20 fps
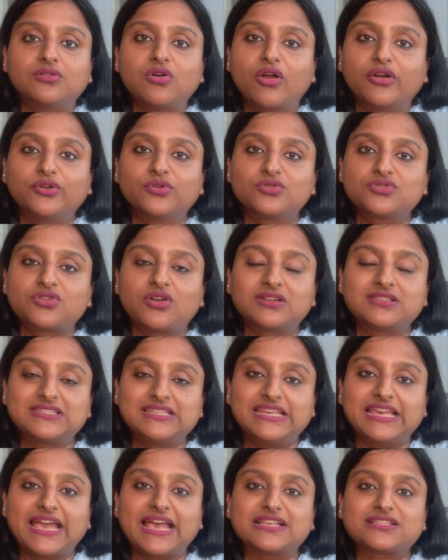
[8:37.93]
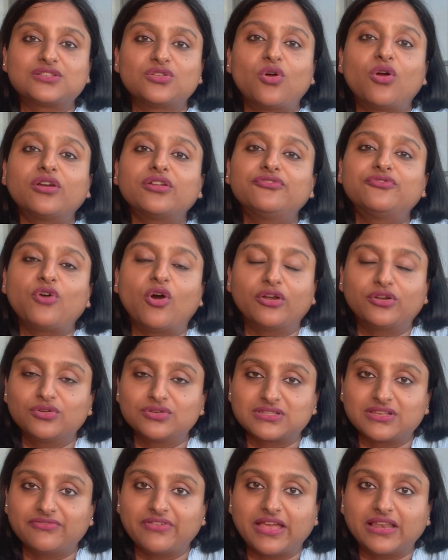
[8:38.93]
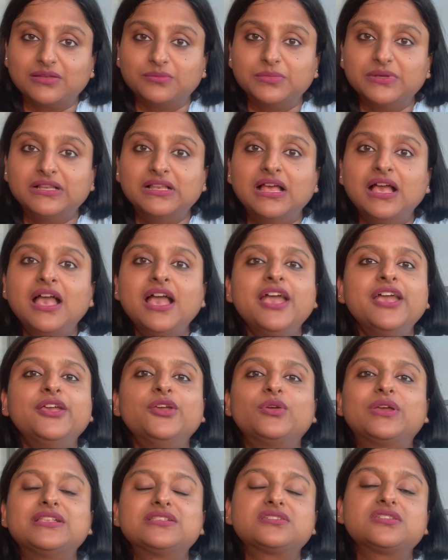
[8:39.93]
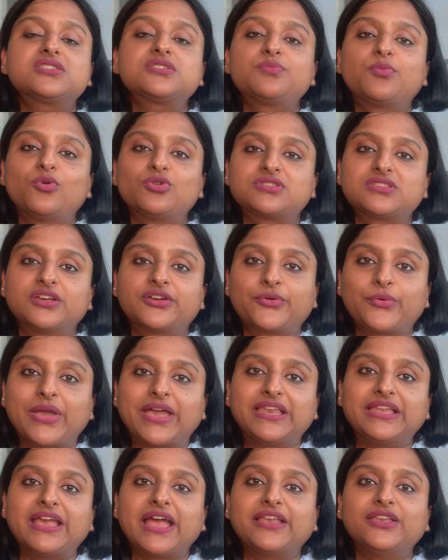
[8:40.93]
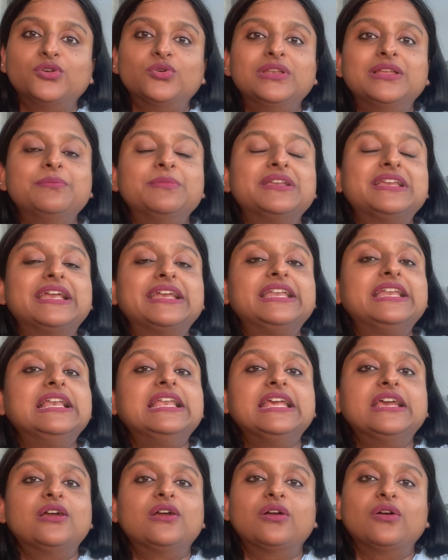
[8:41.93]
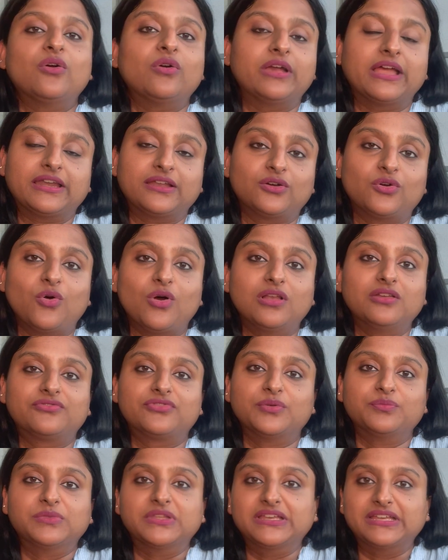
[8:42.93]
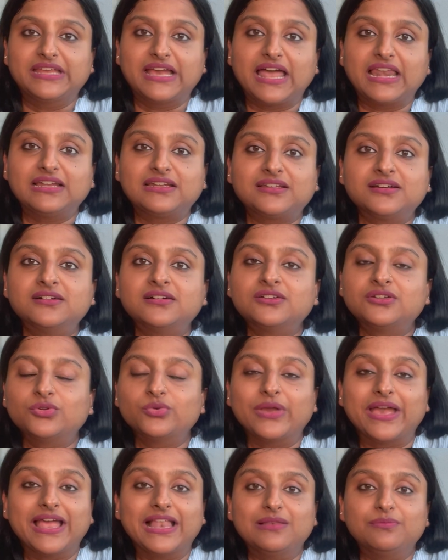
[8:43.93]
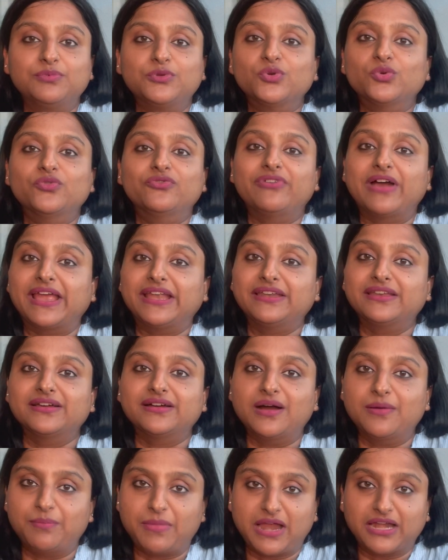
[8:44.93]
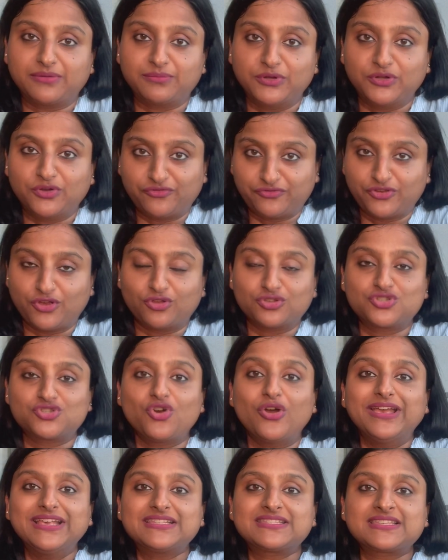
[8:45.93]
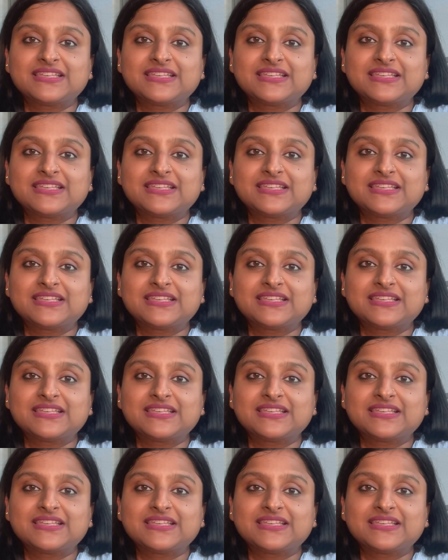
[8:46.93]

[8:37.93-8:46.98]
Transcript: Condos.ca has a lot of condos available. You can just post a query and you'll immediately get a call from the realtor to help you find an apartment of your choice.